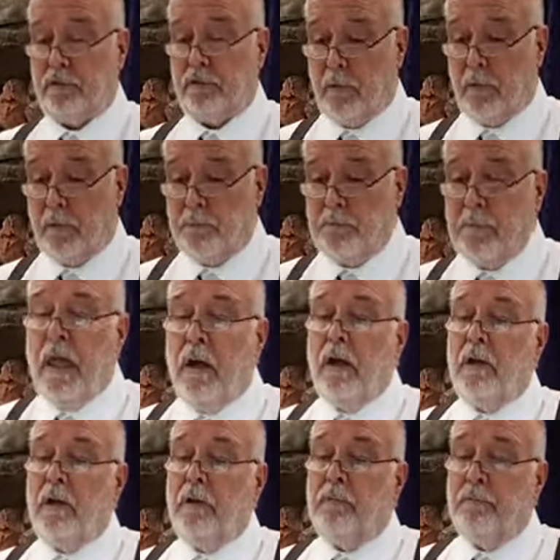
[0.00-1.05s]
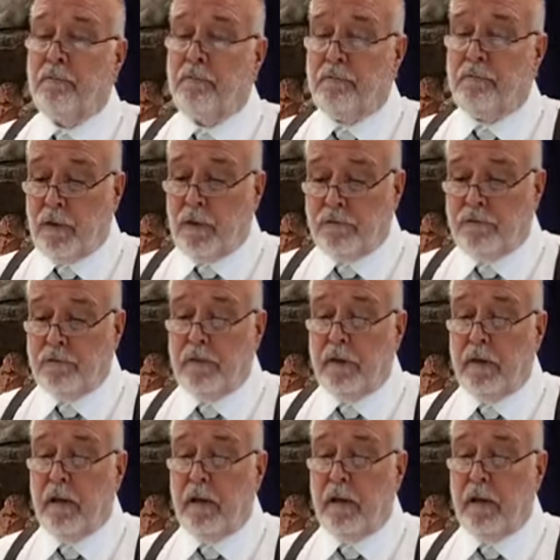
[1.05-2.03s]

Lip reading: So, verse